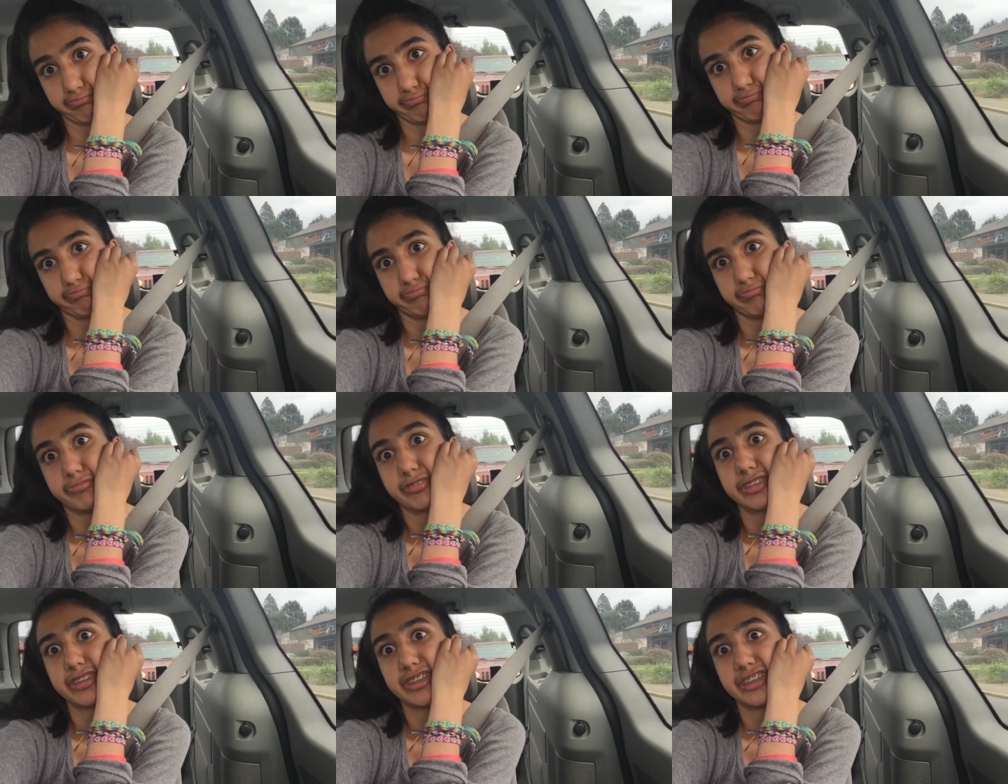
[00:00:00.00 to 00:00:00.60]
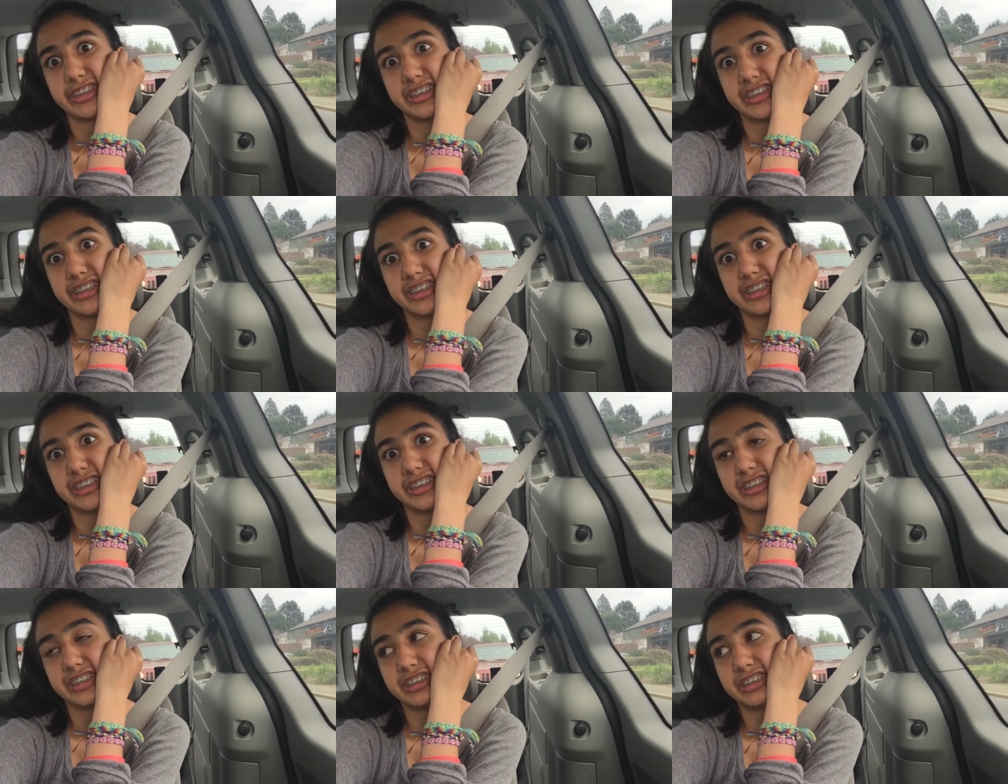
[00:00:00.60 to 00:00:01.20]
Yeah, if it go, if
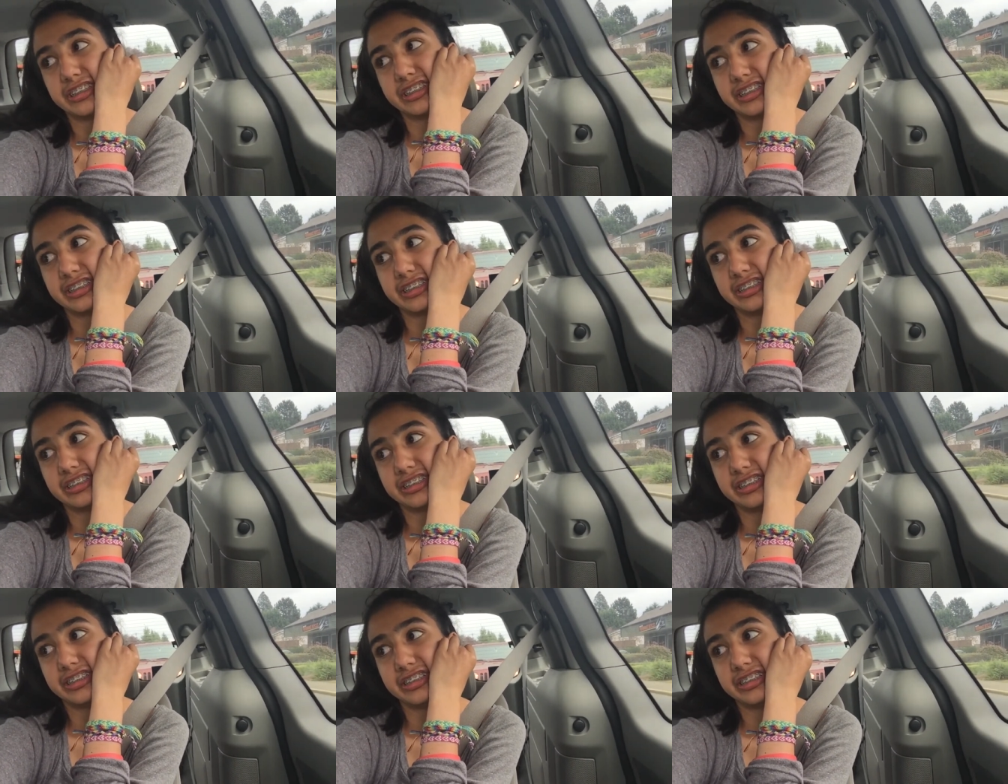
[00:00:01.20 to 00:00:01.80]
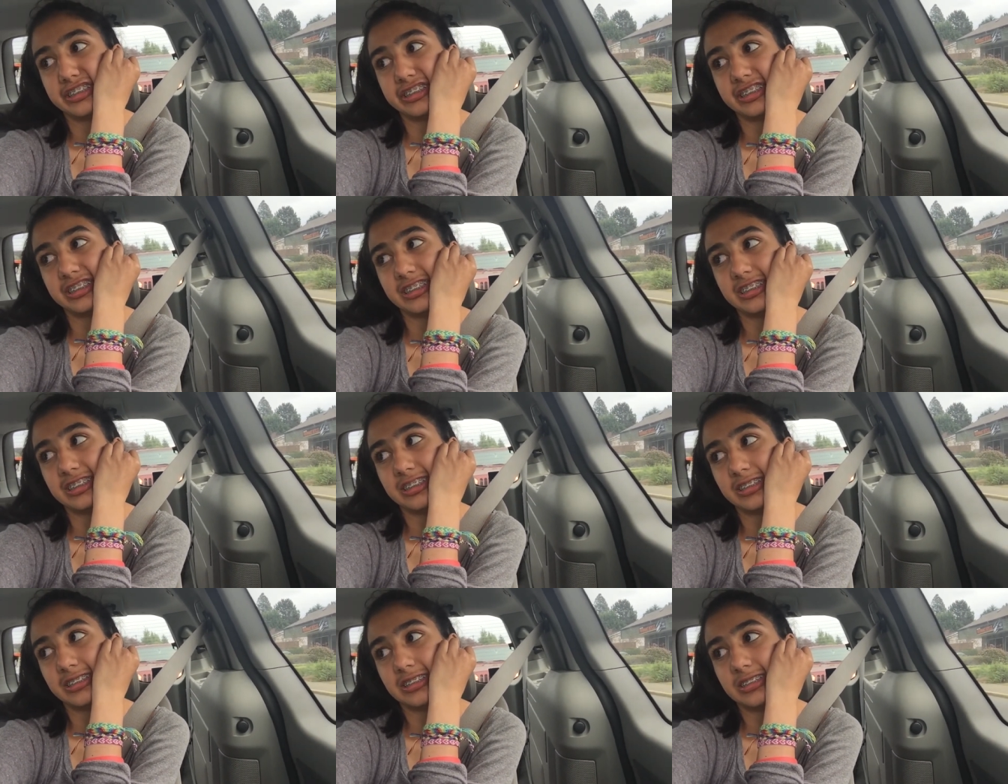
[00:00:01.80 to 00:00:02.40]
this one goes good, then we'll get
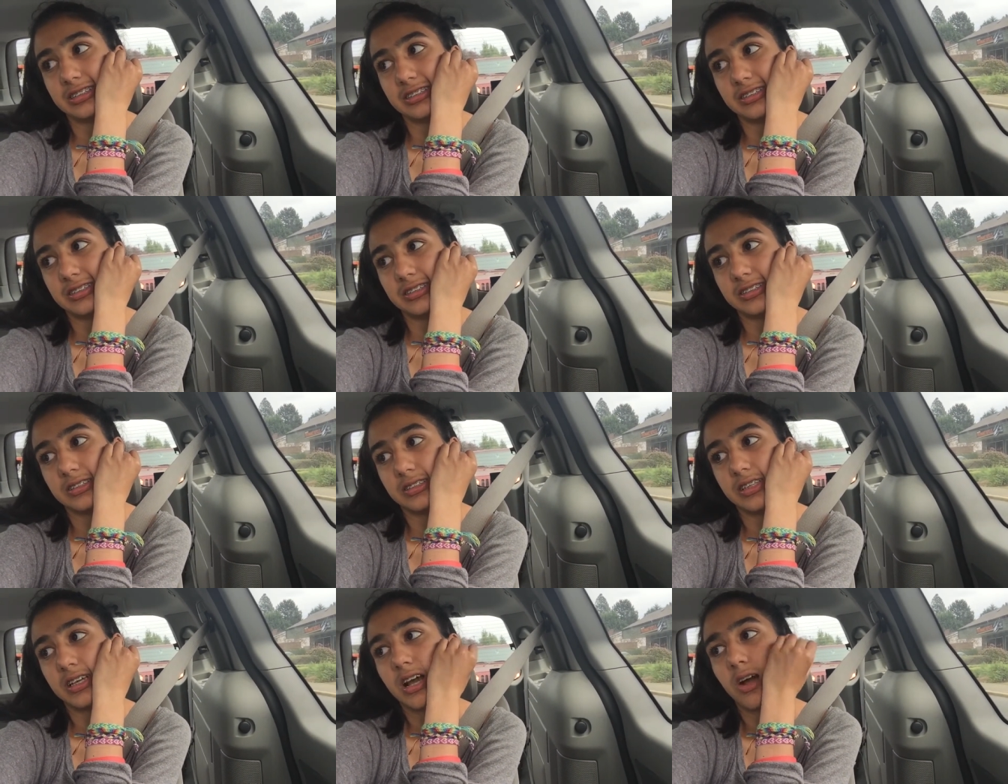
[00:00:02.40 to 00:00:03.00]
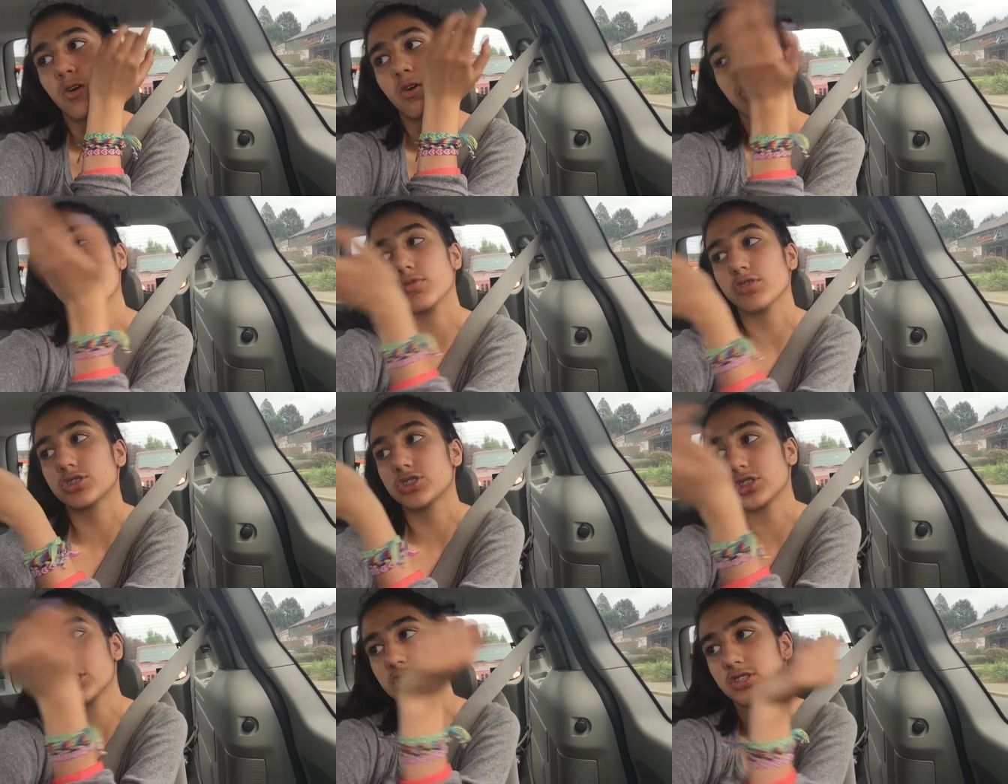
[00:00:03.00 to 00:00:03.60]
another pack. And we can yeah, or
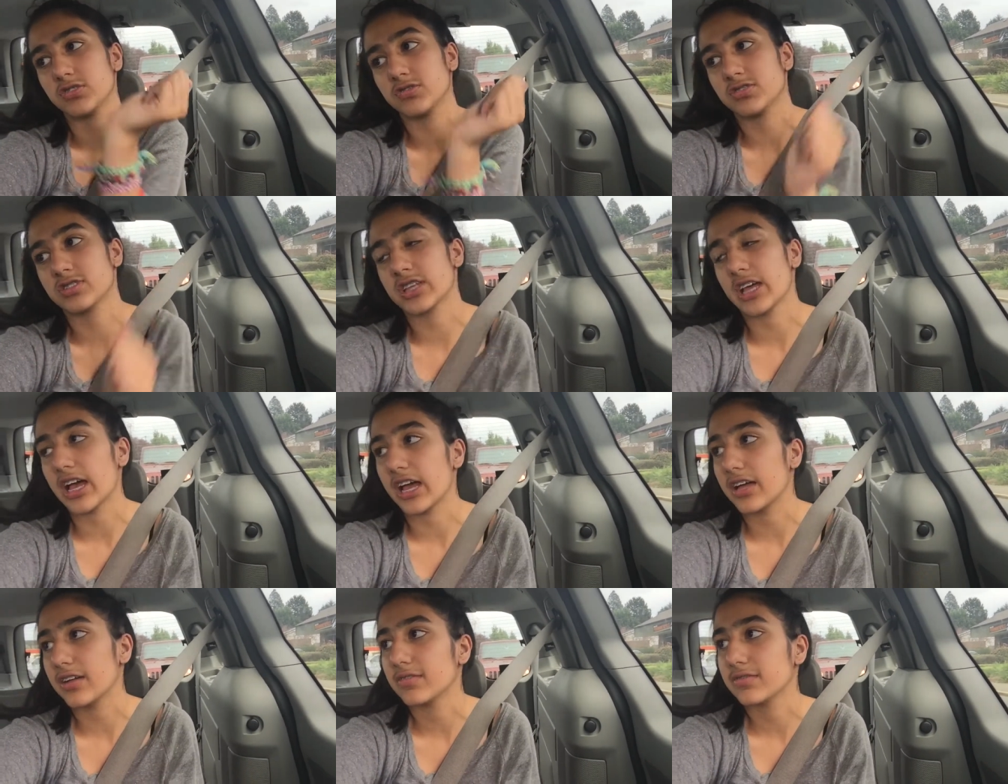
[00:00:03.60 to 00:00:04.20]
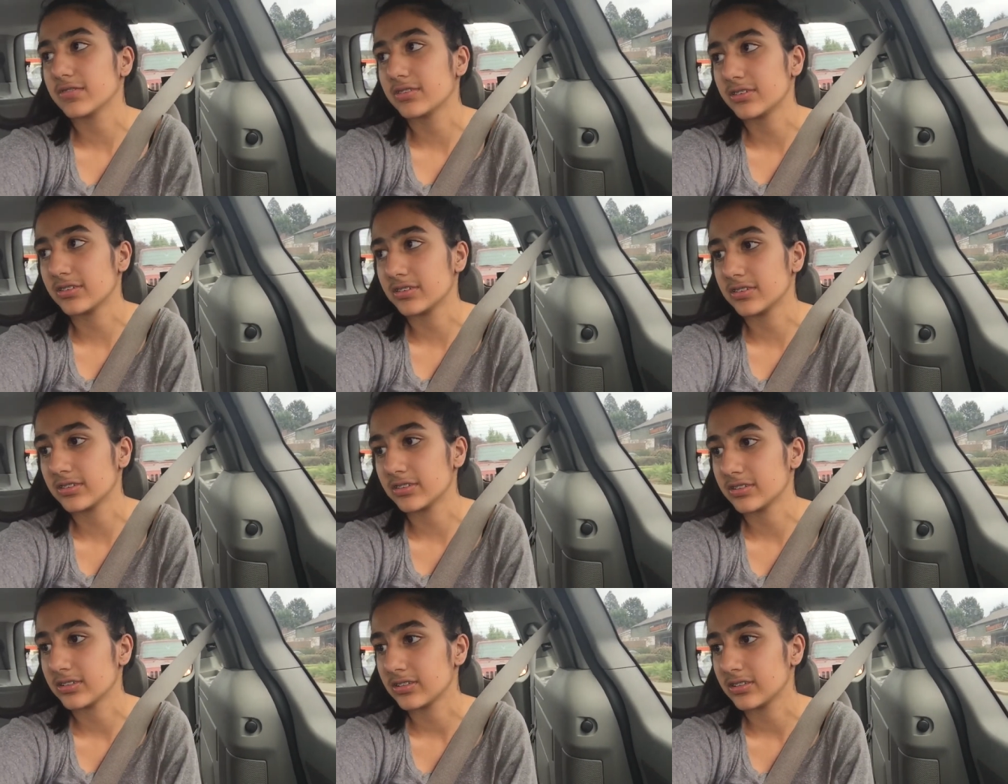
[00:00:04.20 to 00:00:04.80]
we'll just use that. And then we should do one
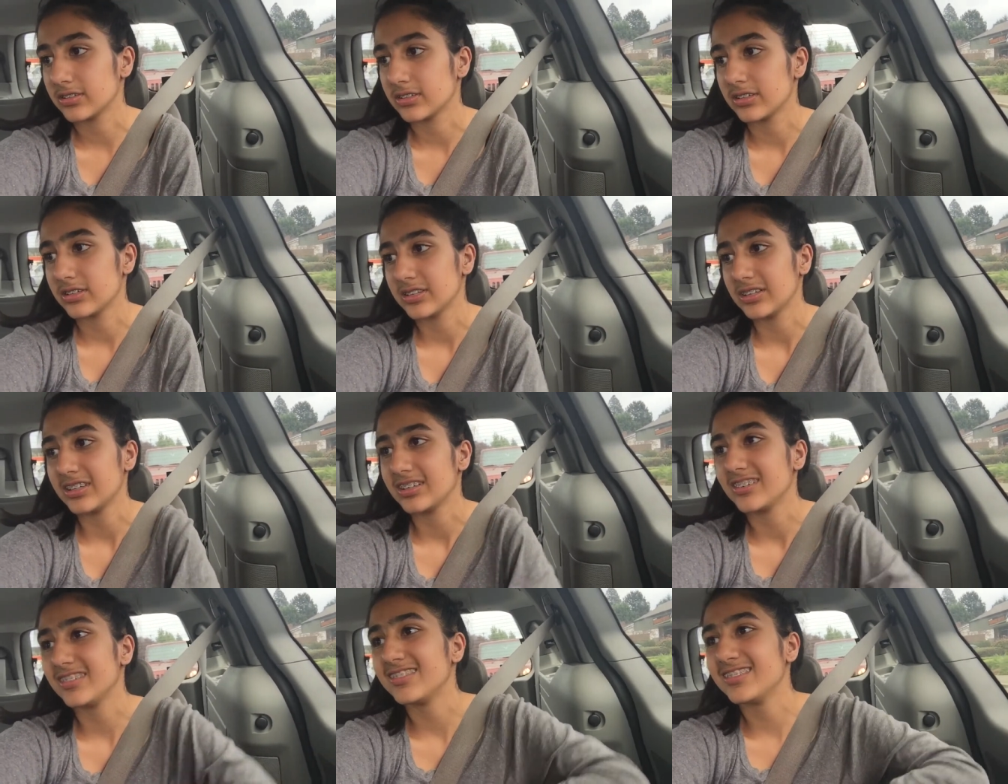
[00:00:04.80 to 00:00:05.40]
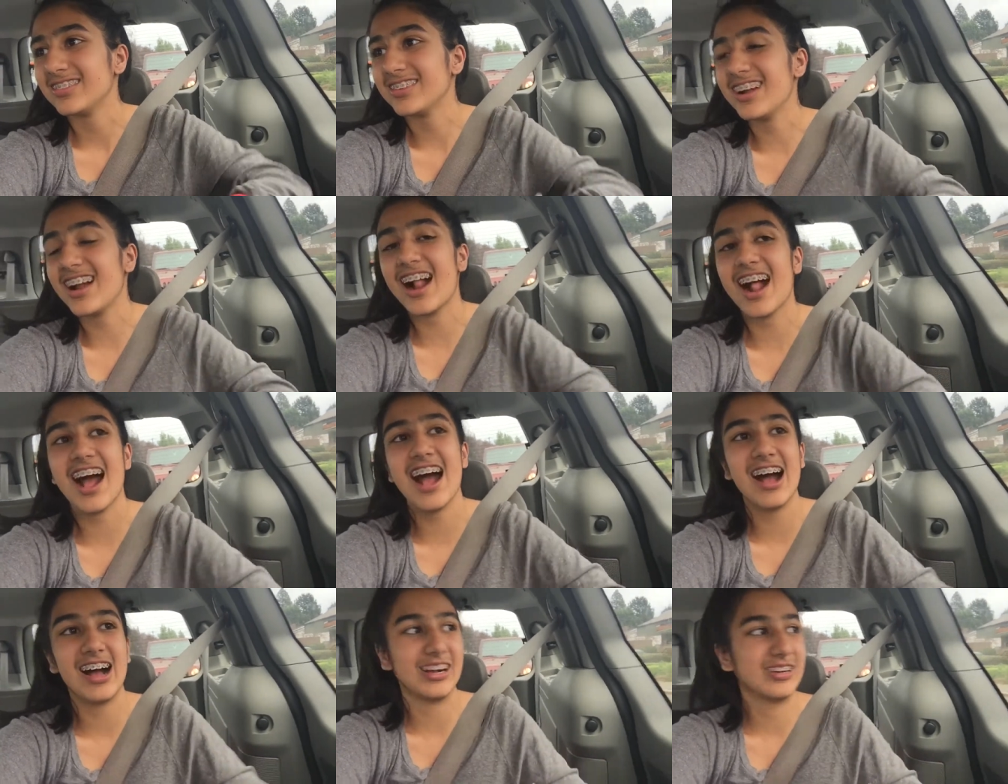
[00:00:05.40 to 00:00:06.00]
with Justin C. Yeah.
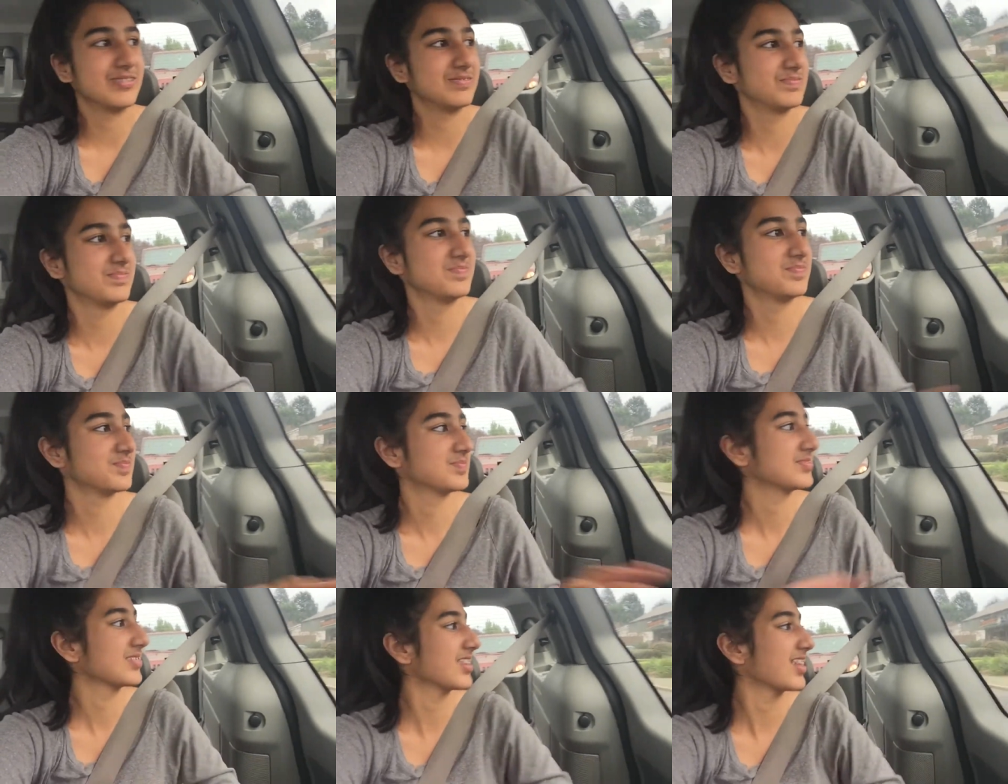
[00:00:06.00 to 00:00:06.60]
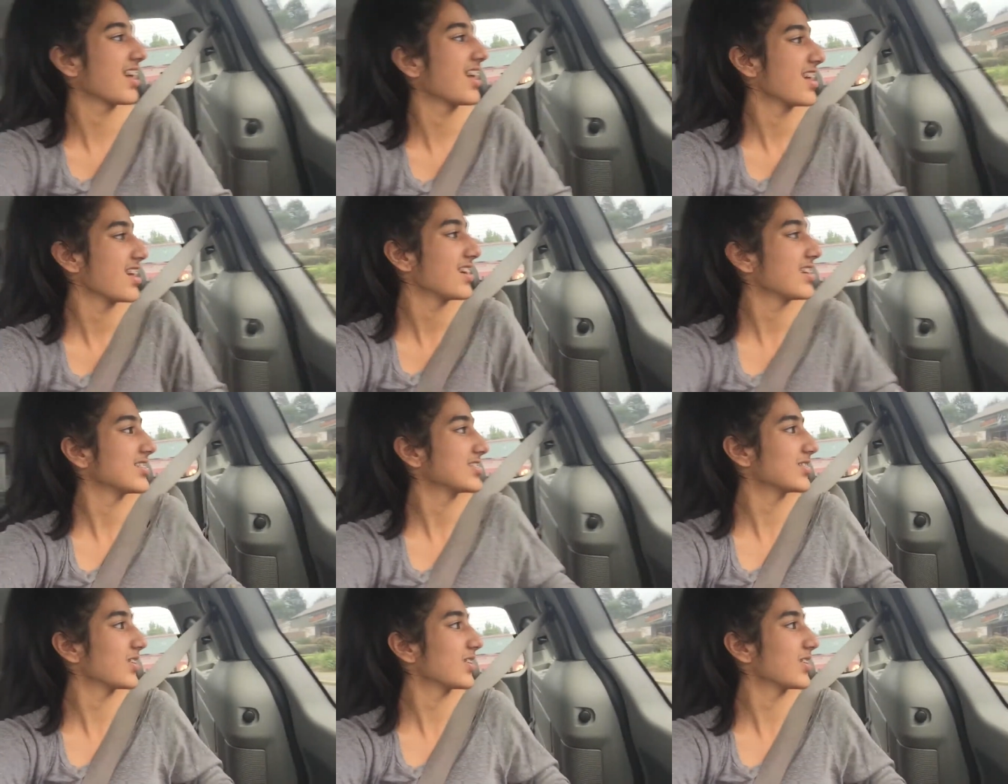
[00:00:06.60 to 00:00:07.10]
I want to do it with Justin.